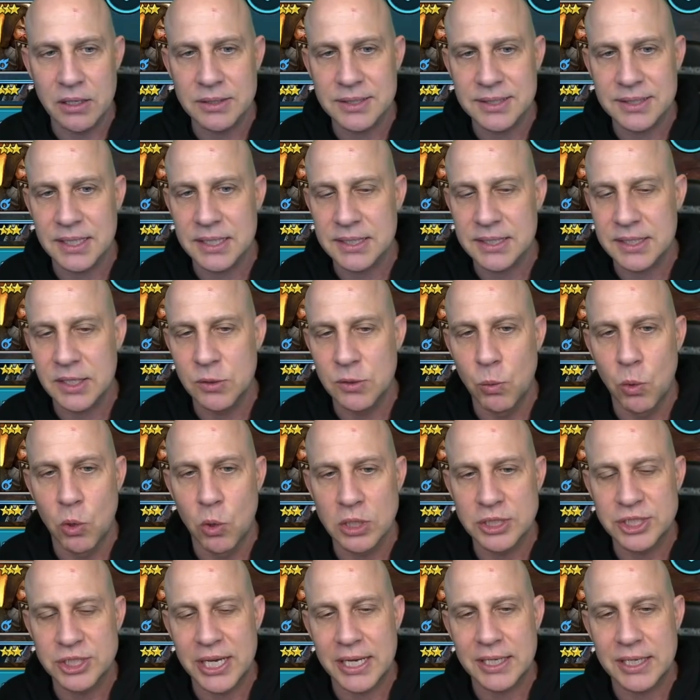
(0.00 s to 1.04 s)
60
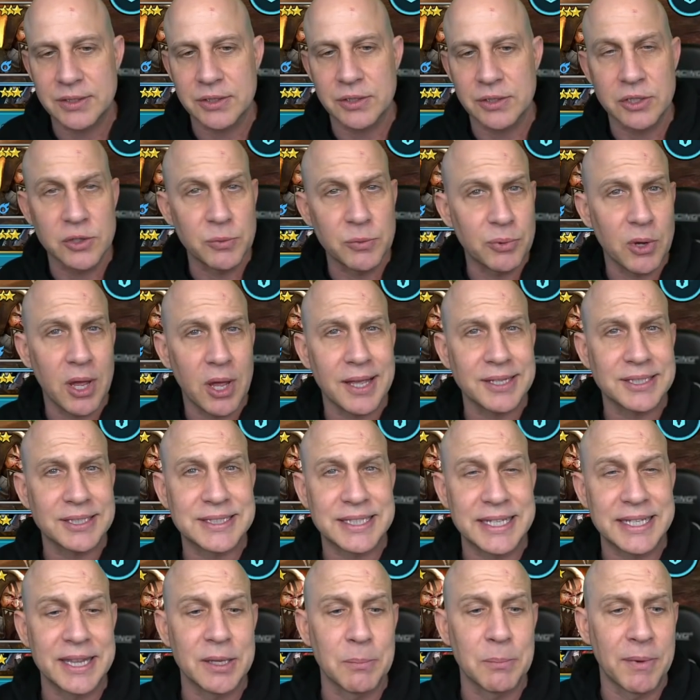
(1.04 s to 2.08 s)
War Chanter. You've probably
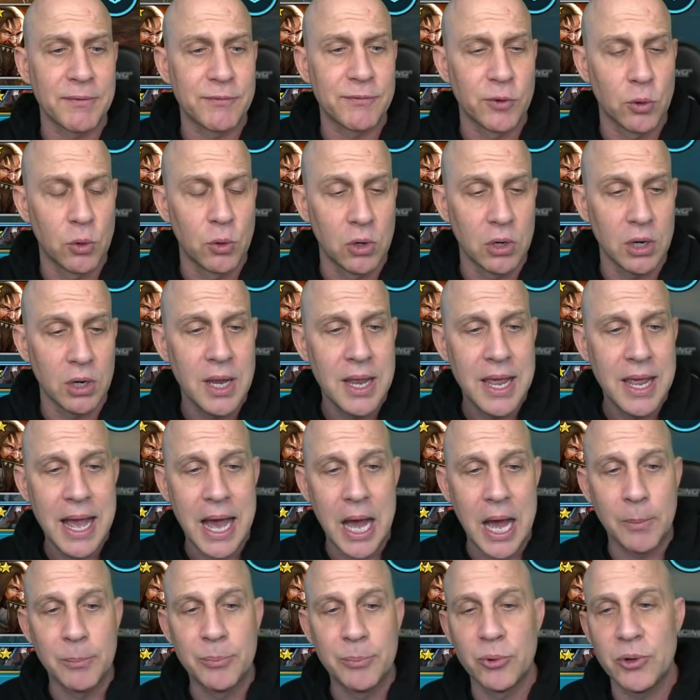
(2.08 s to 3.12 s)
seen them before.
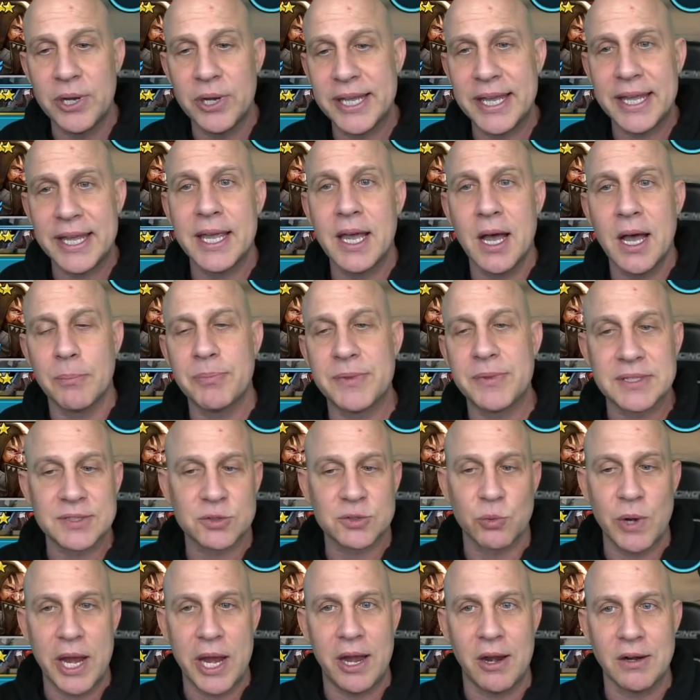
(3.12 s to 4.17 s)
I'm bringing up this
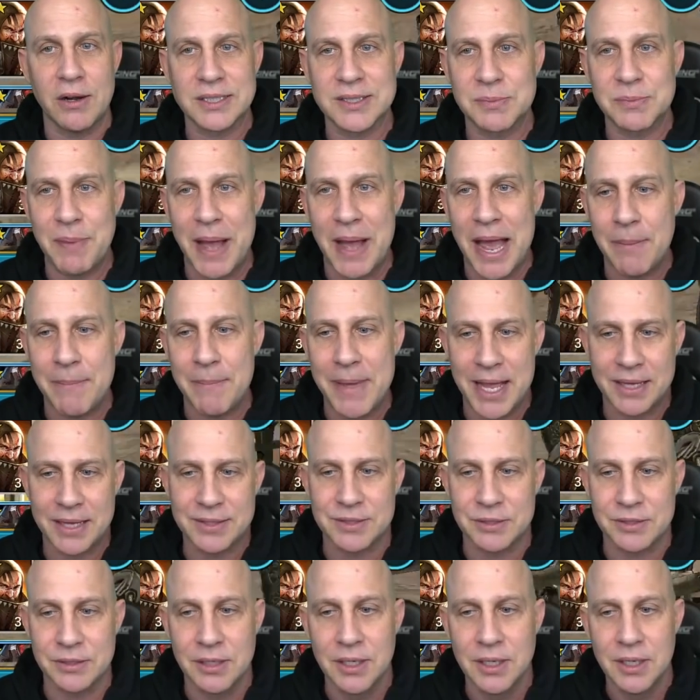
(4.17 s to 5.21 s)
rare, Spy
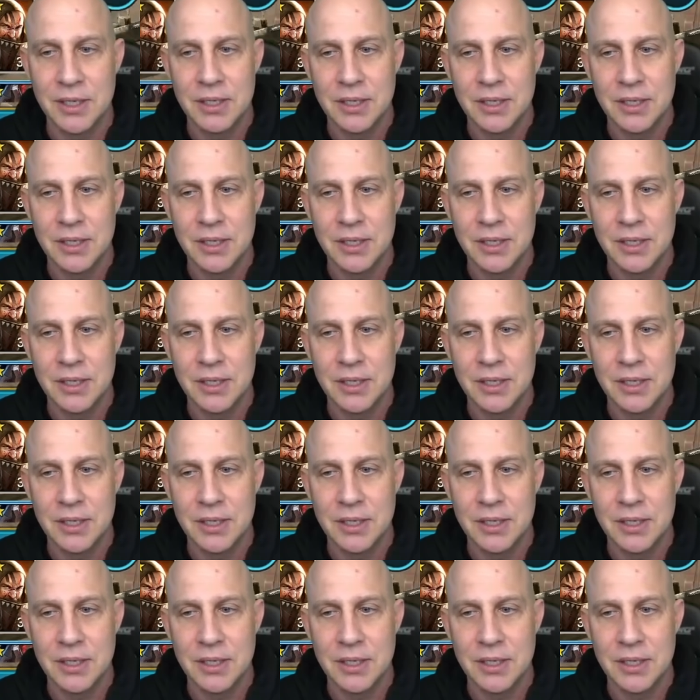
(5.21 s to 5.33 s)
Master.